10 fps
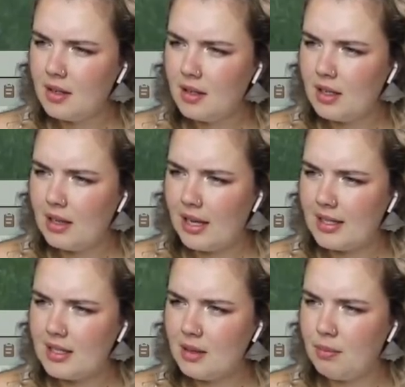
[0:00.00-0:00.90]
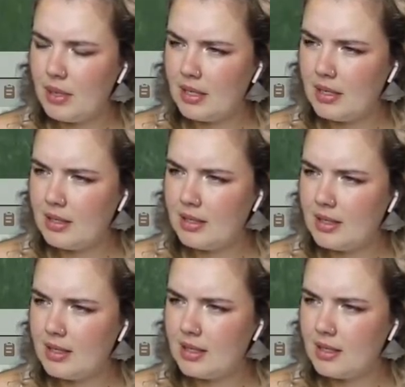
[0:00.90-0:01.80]
Classic
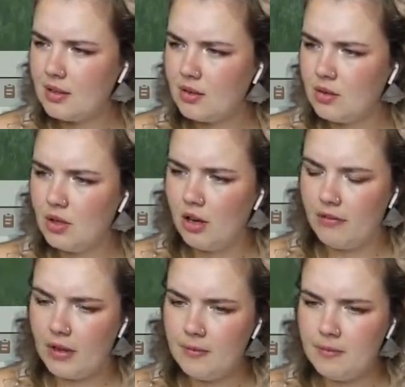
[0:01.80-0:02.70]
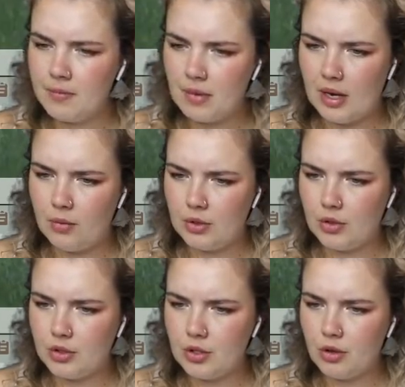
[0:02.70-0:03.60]
bins all over. I will
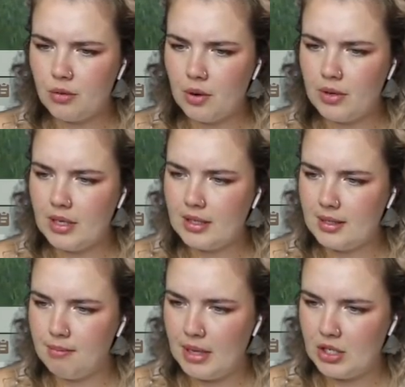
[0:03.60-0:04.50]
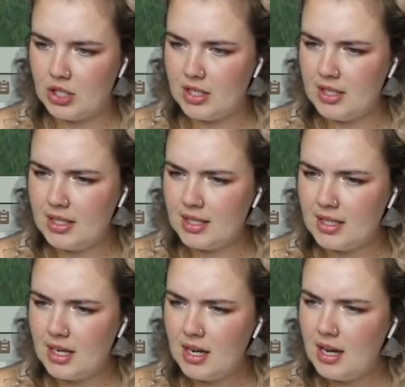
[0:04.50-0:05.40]
also throw in some benches.
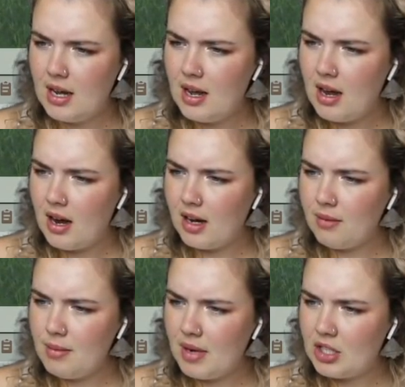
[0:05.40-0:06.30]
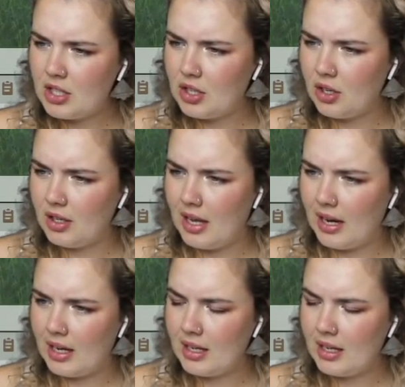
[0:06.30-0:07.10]
I reckon we might just go like